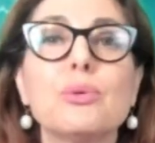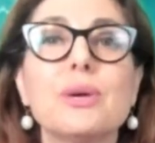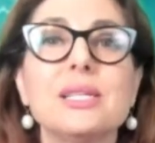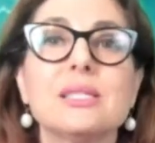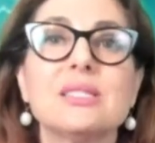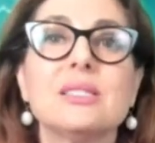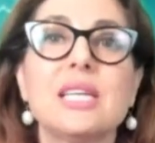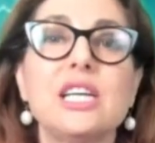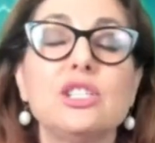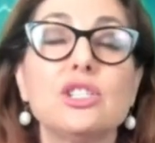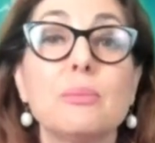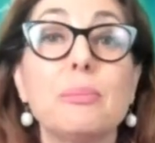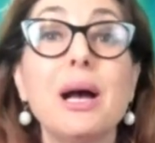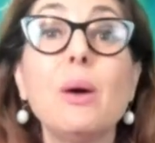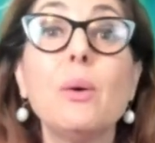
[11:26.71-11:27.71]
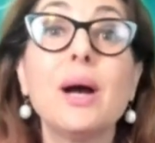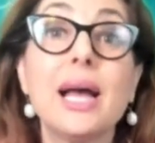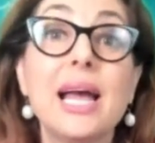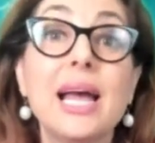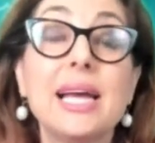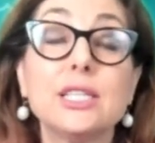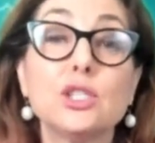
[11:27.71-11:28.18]
presentation power
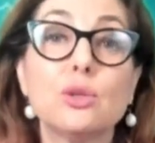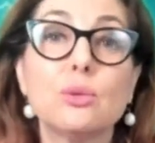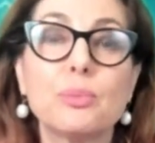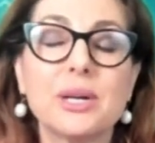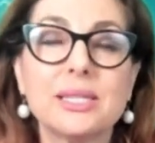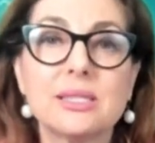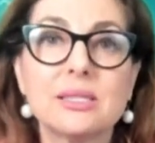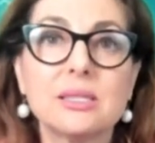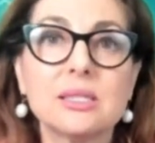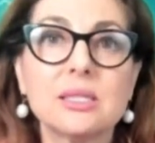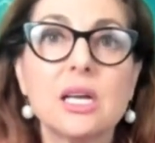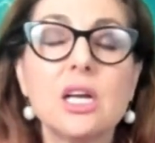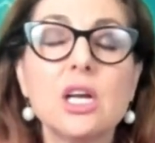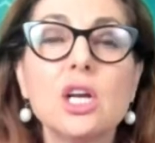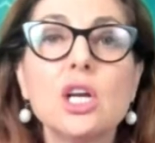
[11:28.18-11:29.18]
and your presence.